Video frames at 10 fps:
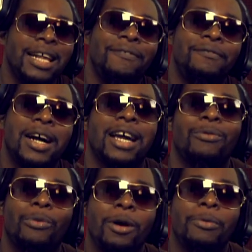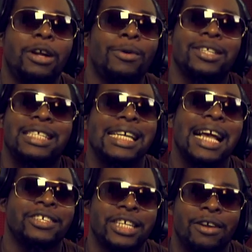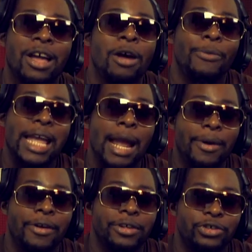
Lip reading: Get a fucking room. We don't want to see that shit. We came here